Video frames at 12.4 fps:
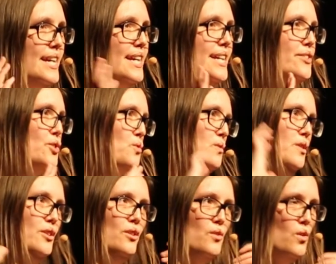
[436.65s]
each
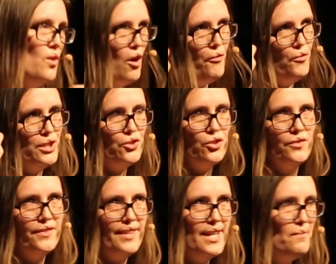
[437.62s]
of which
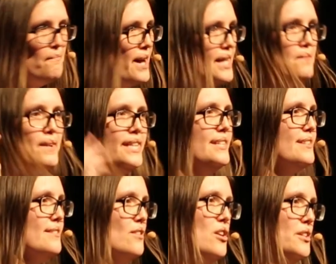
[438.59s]
contain many, many
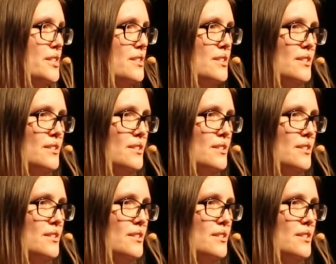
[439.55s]
stars.